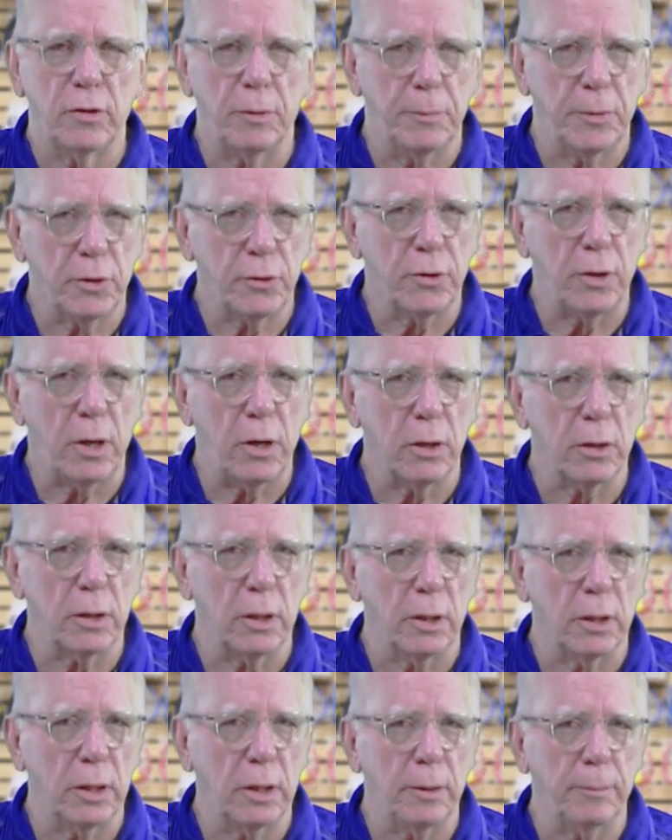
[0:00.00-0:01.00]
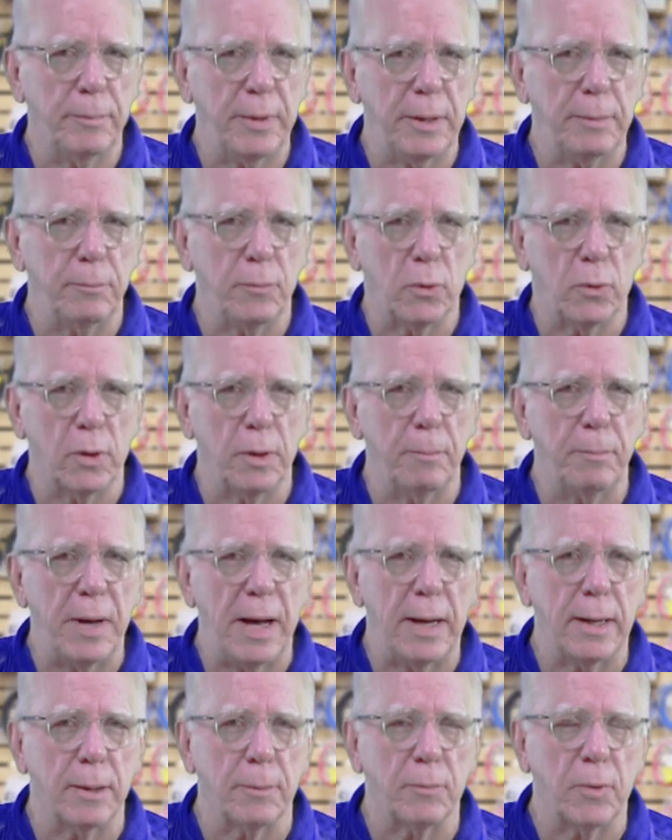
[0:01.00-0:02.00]
I'm going to talk a little bit more
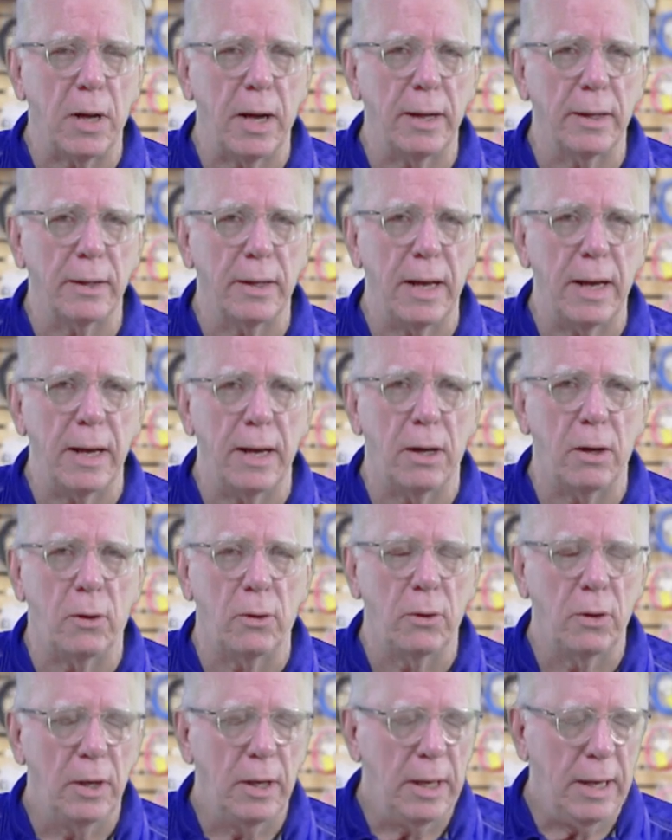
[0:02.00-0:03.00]
about them right now,